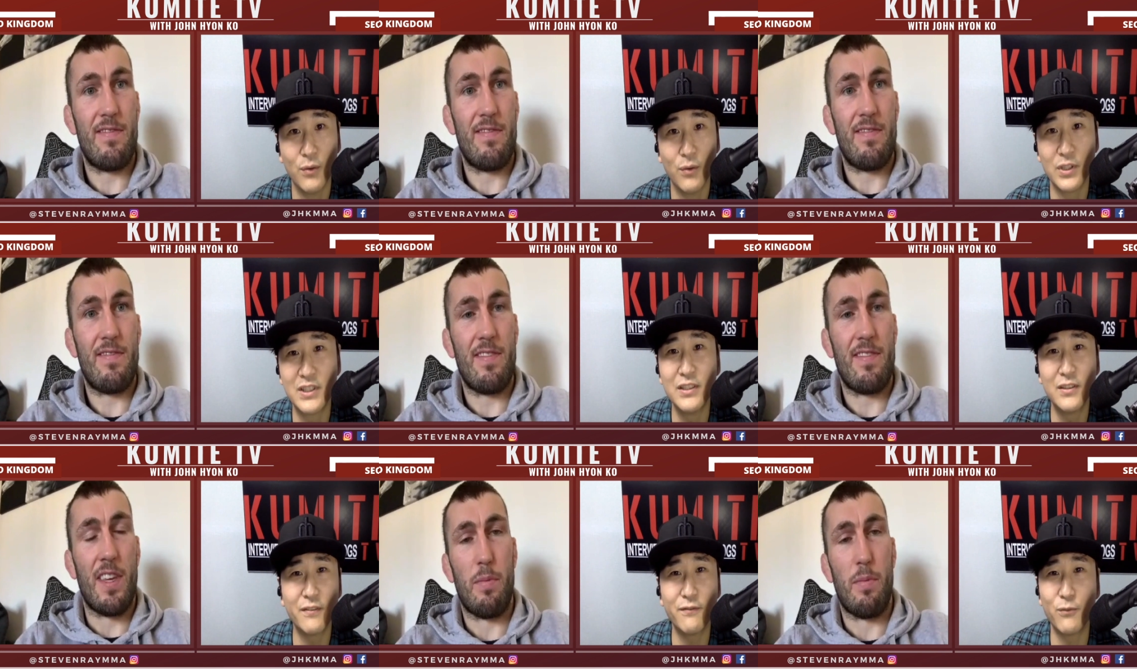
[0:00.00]
Speaker 1: Was he
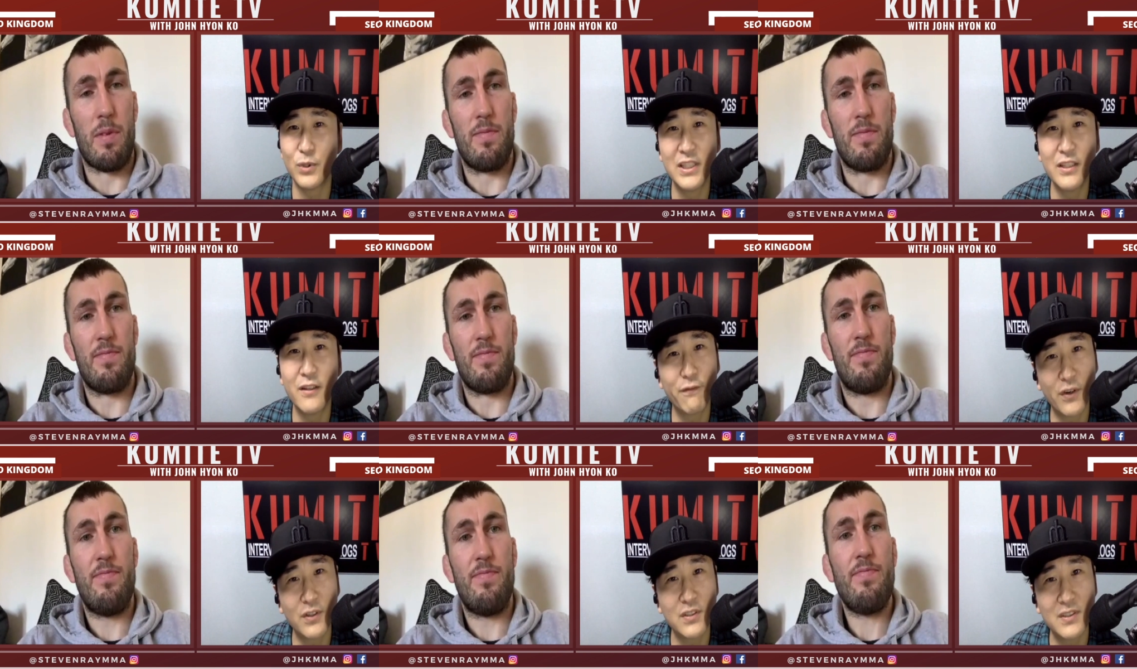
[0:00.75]
yeah. the was he the
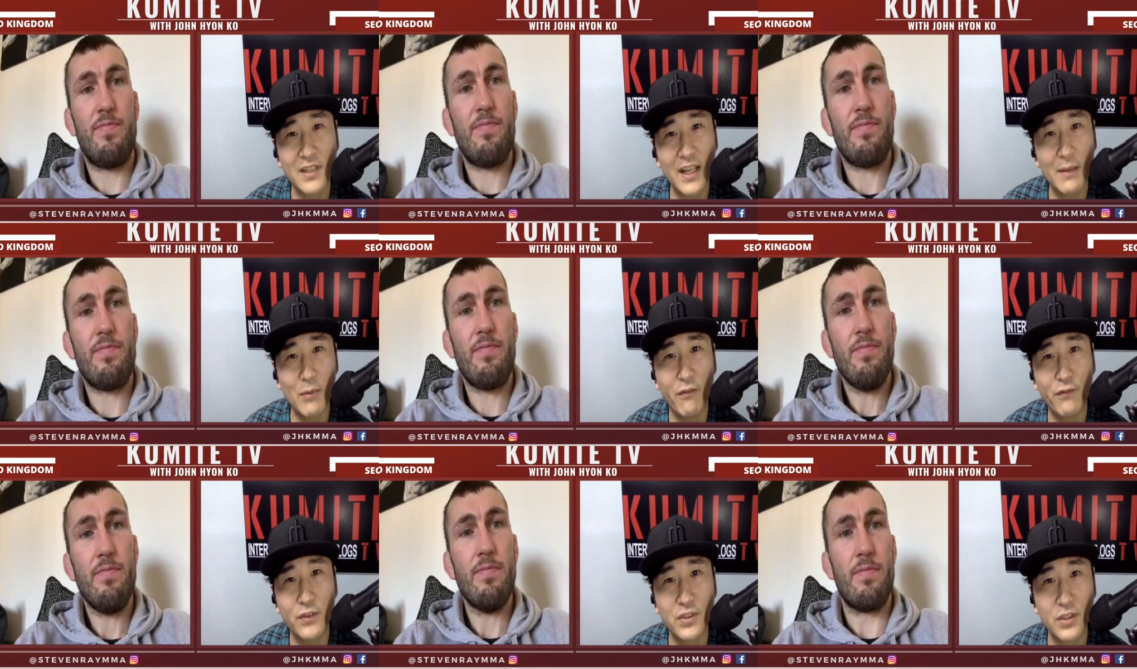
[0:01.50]
first name
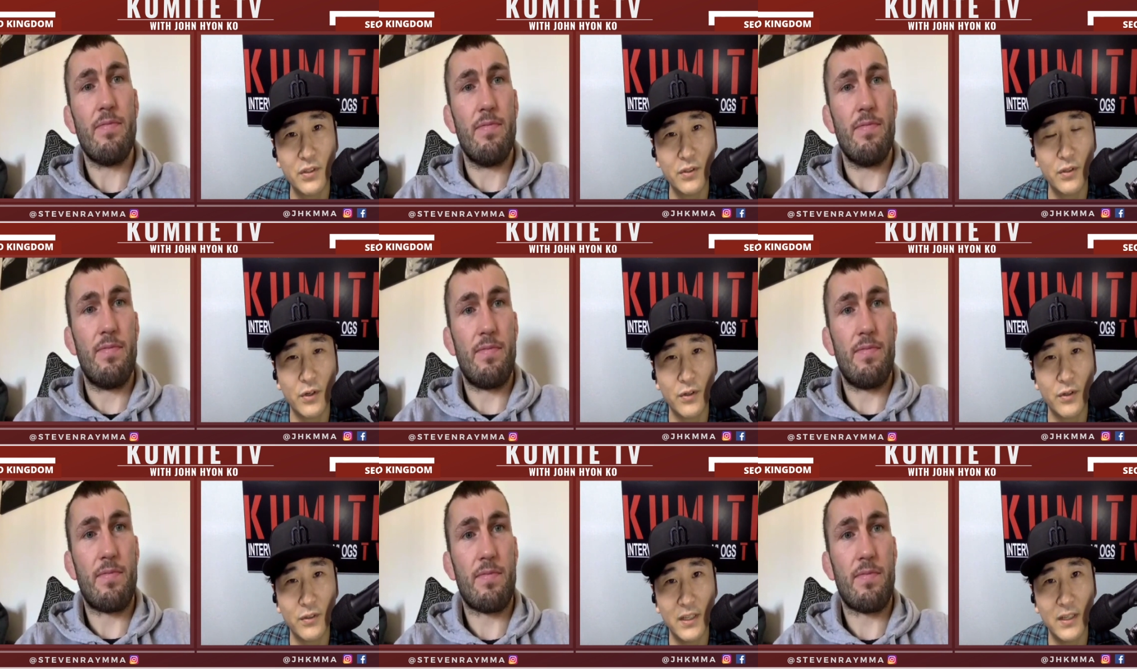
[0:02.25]
offered to you,
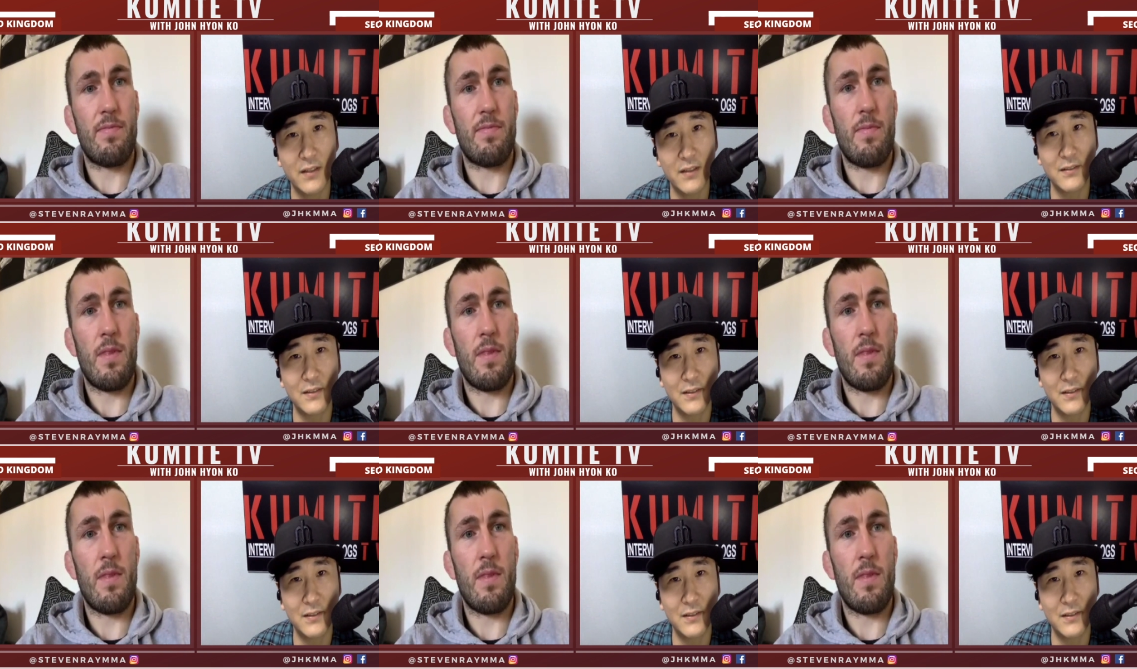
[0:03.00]
or did it